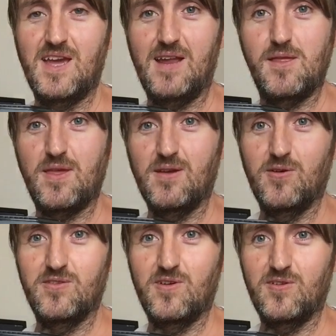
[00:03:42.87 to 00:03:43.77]
anything
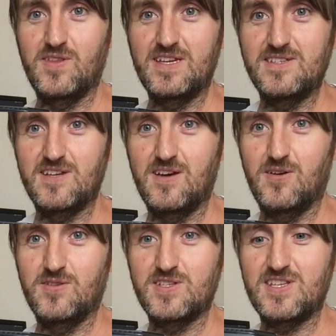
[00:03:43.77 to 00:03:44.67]
on on these uh,
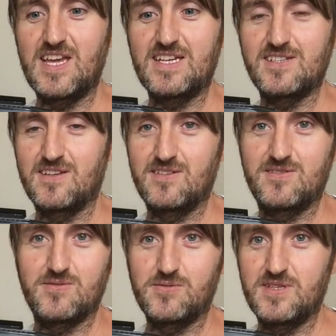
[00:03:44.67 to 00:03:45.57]
on the sticks
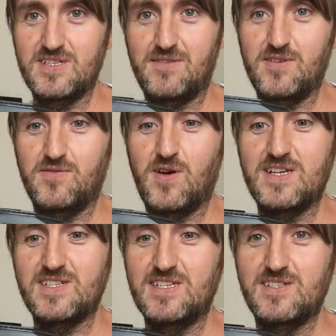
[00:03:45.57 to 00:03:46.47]
and all these other
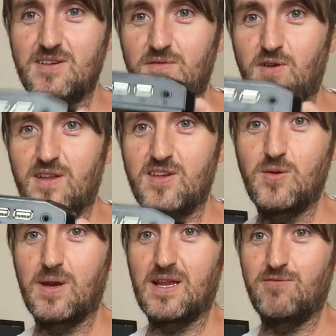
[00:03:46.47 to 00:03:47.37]
devices, you find you
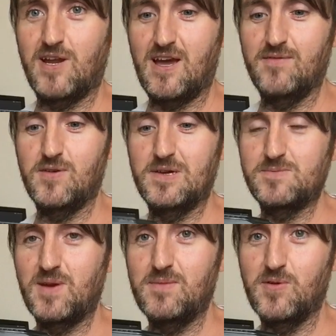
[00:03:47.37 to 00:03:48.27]
quickly run out of
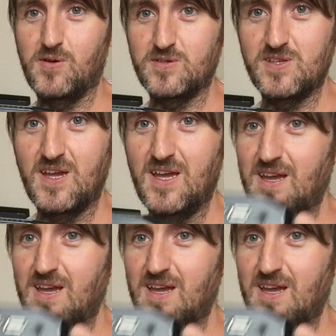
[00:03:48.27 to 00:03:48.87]
USB ports.